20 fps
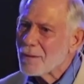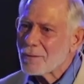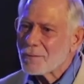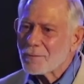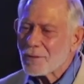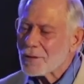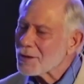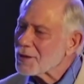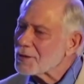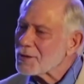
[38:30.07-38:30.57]

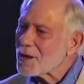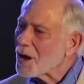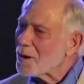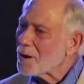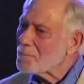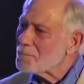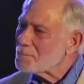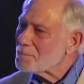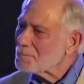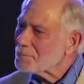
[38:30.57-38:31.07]
we'll end
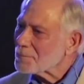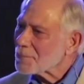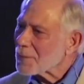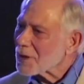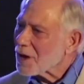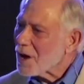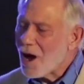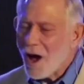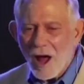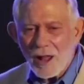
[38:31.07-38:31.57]
up
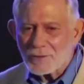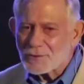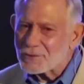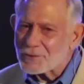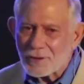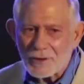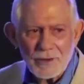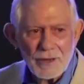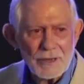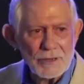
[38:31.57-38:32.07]

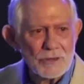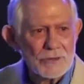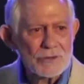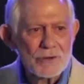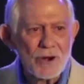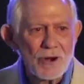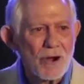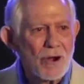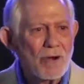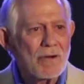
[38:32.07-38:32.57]
constantly
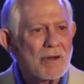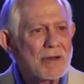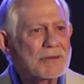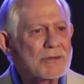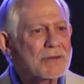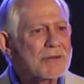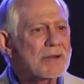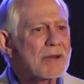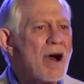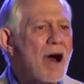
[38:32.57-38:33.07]

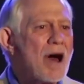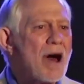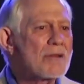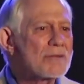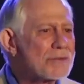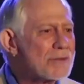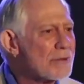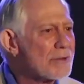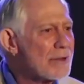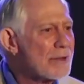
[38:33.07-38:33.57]
discouraged,
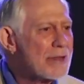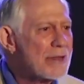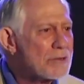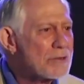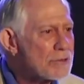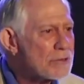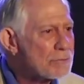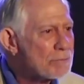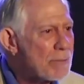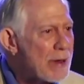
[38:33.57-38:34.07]
constantly in
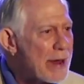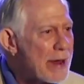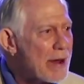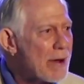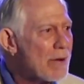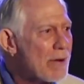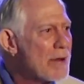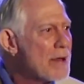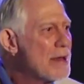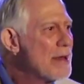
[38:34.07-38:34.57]

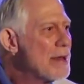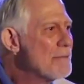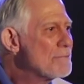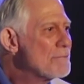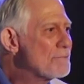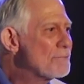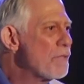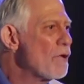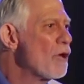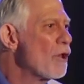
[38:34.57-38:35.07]
despair,
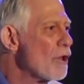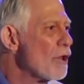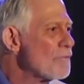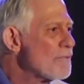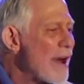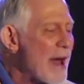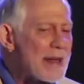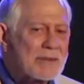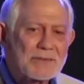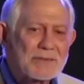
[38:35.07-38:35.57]
full of
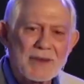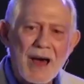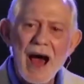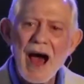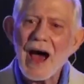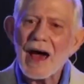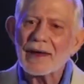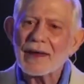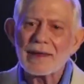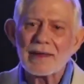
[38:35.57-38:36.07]

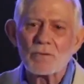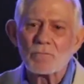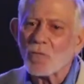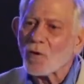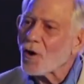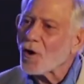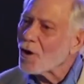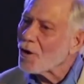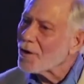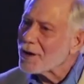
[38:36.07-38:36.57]
anxiety and
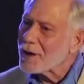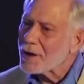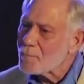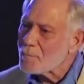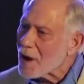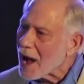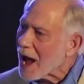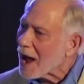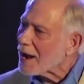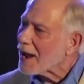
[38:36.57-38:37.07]
worry
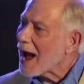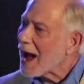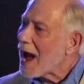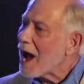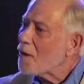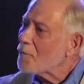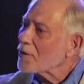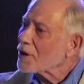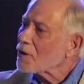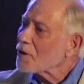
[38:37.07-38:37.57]
about
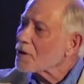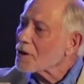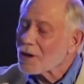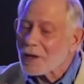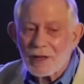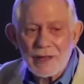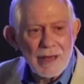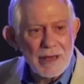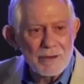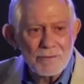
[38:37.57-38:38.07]
how are we going to
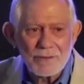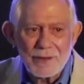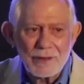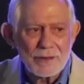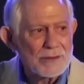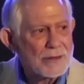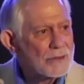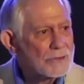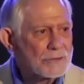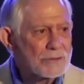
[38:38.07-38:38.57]
live
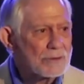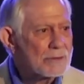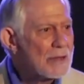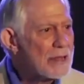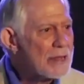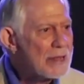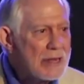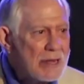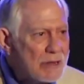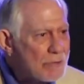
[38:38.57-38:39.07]
in this
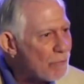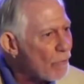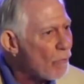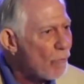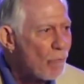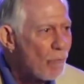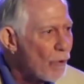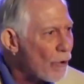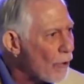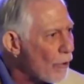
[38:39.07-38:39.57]

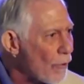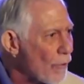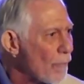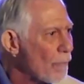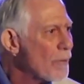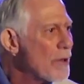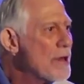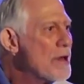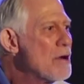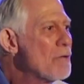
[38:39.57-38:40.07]
evil
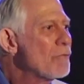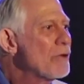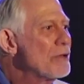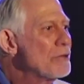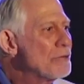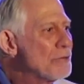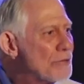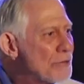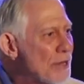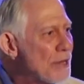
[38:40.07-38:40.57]
world
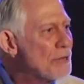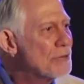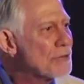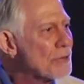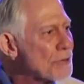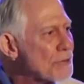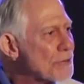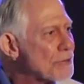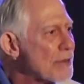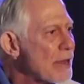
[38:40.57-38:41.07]
when
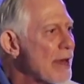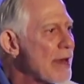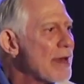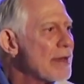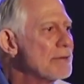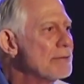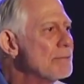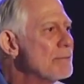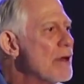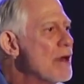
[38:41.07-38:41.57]
Jesus
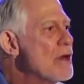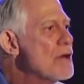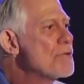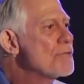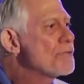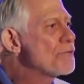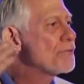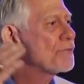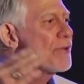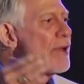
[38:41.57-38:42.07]
said,
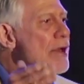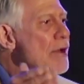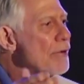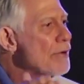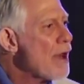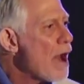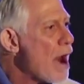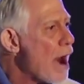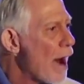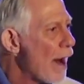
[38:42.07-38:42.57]
"Fear
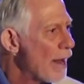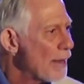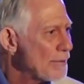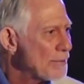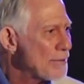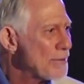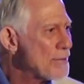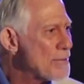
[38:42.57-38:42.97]
not,